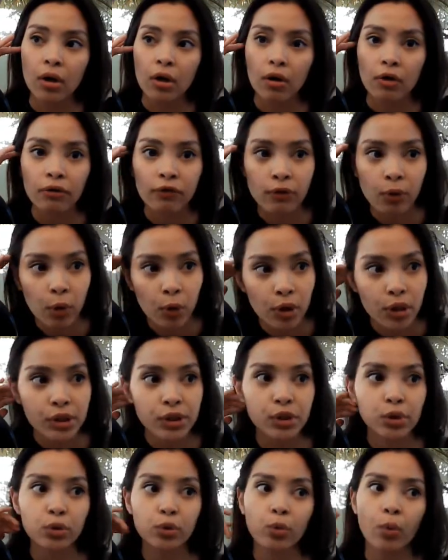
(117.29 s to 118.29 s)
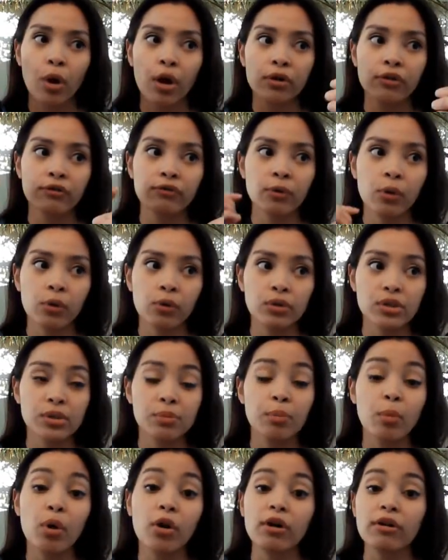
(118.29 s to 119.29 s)
Of course, you'd want to focus
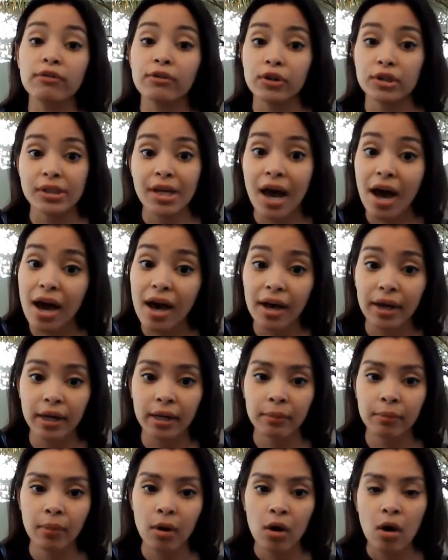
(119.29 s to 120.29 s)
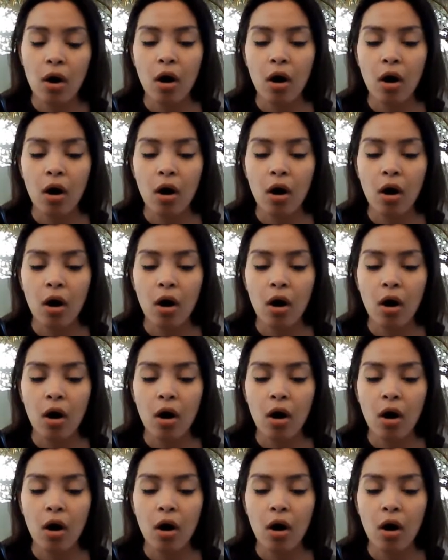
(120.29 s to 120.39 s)
more of your time